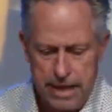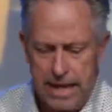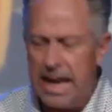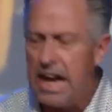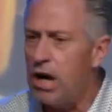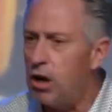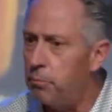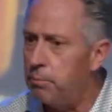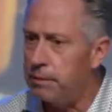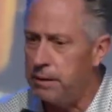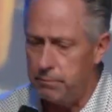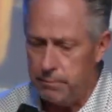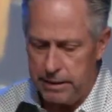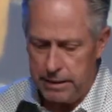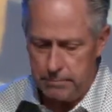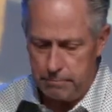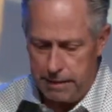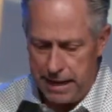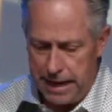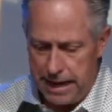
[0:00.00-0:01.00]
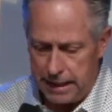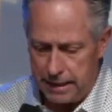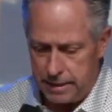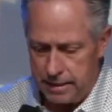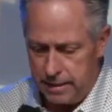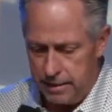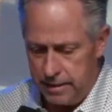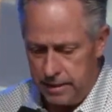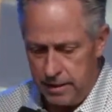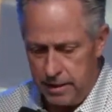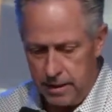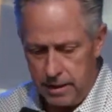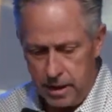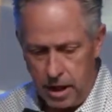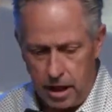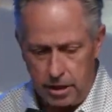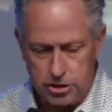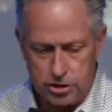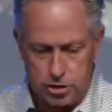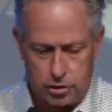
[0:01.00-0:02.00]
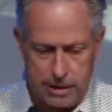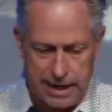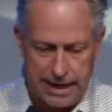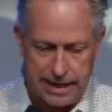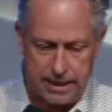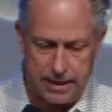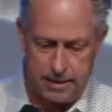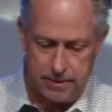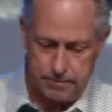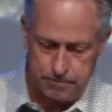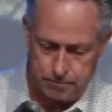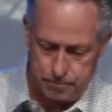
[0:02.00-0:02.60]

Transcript: Help them get back on track.